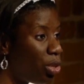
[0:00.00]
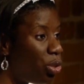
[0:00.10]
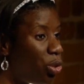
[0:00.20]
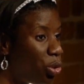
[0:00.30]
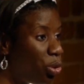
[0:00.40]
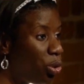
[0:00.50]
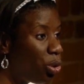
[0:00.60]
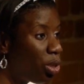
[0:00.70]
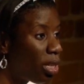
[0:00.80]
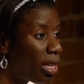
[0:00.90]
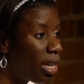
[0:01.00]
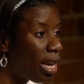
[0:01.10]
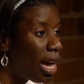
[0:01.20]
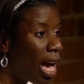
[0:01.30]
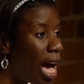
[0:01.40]
You
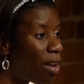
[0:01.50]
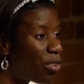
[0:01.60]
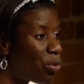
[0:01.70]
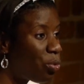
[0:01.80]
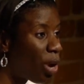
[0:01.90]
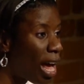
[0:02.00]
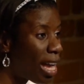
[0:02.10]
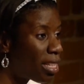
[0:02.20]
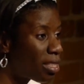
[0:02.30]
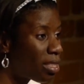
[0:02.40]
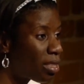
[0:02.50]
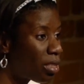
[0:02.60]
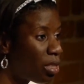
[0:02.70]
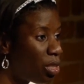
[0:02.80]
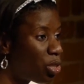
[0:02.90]
have a right
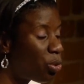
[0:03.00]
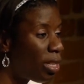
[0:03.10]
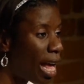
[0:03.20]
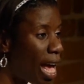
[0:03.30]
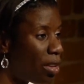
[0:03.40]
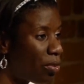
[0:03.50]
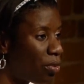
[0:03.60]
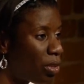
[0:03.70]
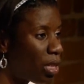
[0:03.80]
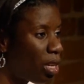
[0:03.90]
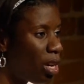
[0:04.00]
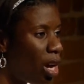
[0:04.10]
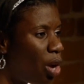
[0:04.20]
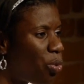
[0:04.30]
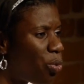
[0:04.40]
to life,
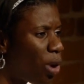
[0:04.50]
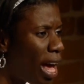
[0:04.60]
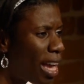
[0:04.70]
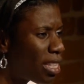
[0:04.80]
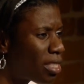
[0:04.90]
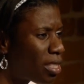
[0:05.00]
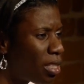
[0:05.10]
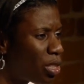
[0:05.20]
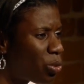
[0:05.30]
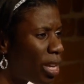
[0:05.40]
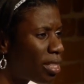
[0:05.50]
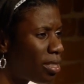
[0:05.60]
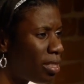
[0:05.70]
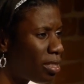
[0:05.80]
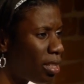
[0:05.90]
a right to
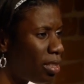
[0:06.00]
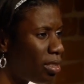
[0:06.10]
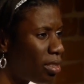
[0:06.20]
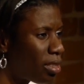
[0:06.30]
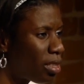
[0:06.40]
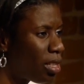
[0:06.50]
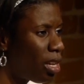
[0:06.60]
existence.